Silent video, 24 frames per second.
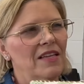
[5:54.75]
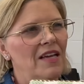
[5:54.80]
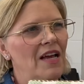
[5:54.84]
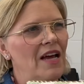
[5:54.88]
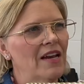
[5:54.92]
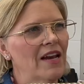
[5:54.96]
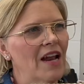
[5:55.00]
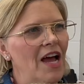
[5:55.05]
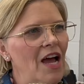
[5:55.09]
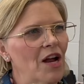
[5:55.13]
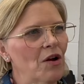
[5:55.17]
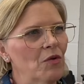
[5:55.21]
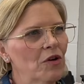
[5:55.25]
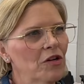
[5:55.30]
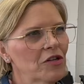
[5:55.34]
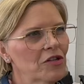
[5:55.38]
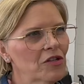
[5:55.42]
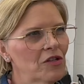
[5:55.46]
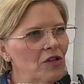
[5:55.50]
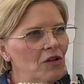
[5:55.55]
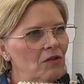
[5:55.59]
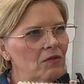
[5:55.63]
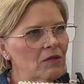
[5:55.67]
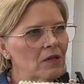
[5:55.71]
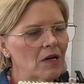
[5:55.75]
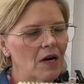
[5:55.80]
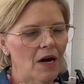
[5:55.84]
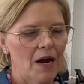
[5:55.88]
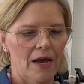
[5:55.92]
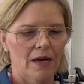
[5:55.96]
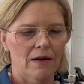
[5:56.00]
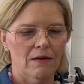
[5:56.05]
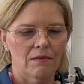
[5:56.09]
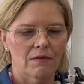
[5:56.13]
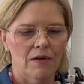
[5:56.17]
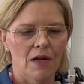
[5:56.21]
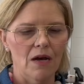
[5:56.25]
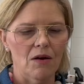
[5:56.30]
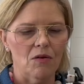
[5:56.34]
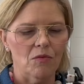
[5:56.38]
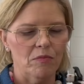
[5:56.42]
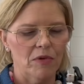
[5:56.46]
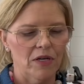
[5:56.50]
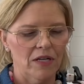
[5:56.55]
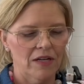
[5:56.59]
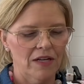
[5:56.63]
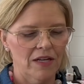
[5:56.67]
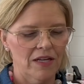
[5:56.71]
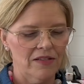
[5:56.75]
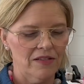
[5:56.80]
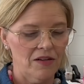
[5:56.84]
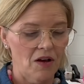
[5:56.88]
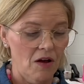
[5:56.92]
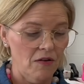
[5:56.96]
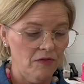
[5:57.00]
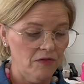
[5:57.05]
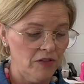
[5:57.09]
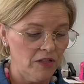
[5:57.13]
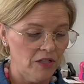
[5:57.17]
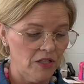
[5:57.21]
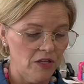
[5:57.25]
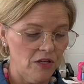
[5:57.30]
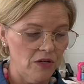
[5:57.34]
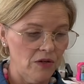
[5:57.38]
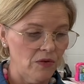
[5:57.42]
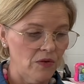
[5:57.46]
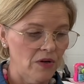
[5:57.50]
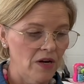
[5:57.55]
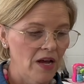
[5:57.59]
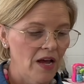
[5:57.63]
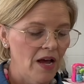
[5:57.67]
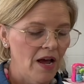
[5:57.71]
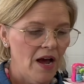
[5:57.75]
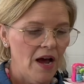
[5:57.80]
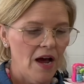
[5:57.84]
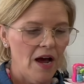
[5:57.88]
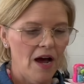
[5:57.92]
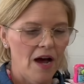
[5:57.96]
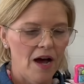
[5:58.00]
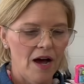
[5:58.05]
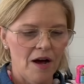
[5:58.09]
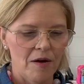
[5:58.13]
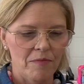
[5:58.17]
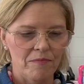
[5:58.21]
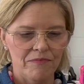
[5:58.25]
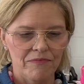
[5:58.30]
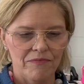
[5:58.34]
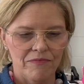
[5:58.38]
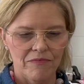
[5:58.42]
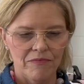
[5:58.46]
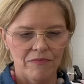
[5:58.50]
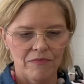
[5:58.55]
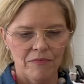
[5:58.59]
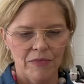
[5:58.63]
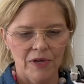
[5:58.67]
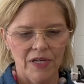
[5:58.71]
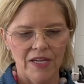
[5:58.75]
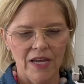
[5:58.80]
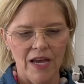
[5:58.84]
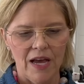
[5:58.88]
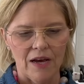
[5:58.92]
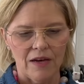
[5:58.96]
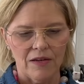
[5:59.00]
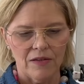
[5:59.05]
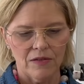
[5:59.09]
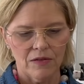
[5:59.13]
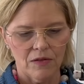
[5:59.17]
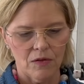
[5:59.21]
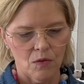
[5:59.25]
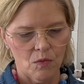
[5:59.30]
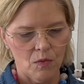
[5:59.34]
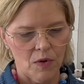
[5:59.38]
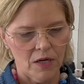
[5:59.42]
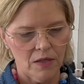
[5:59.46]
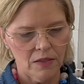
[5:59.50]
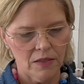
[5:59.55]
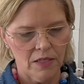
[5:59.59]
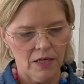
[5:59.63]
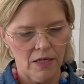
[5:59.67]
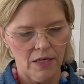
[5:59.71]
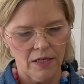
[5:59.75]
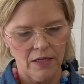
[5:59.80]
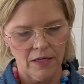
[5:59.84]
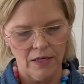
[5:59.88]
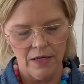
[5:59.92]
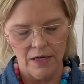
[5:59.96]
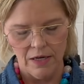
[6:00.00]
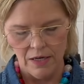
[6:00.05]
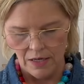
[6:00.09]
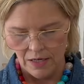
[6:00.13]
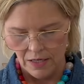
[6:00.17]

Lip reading: an Irish clover? I don't know, but it's awfully cute. But yeah, so well done,